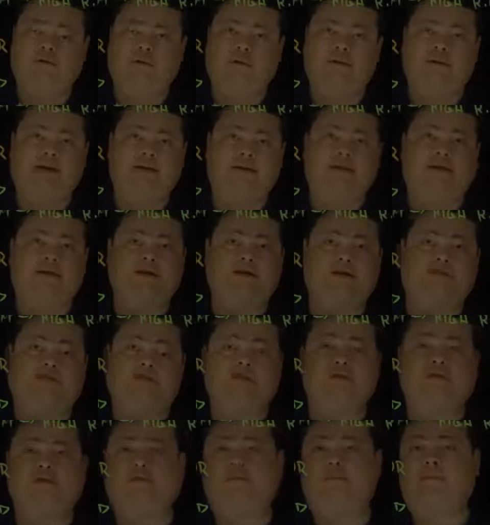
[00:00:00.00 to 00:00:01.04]
And that's the idea of the
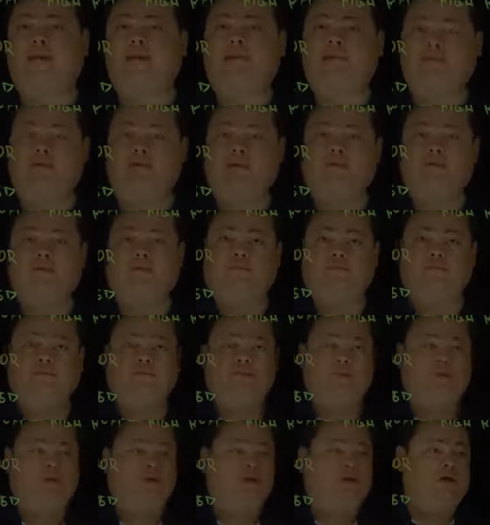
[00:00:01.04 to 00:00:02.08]
systematic error.
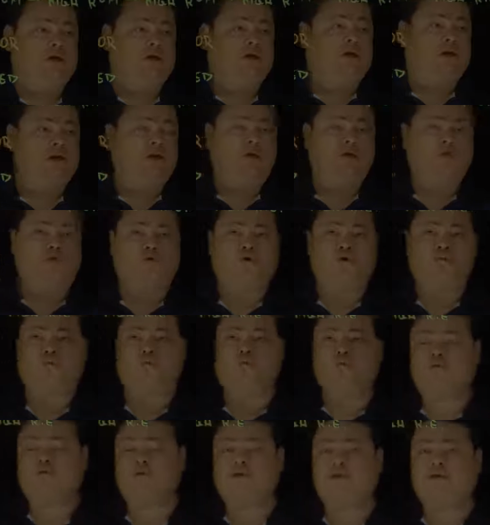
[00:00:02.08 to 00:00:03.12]
You could
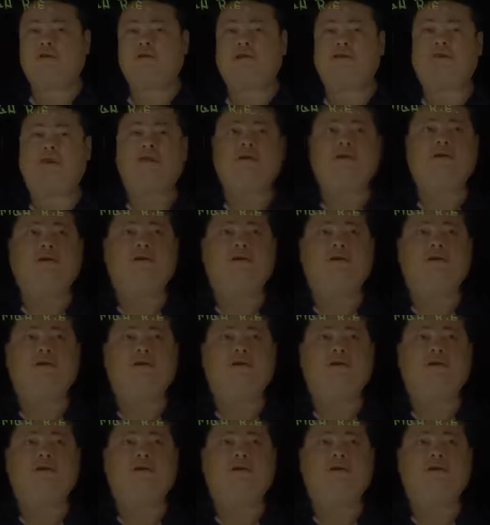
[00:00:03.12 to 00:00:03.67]
produce a systematic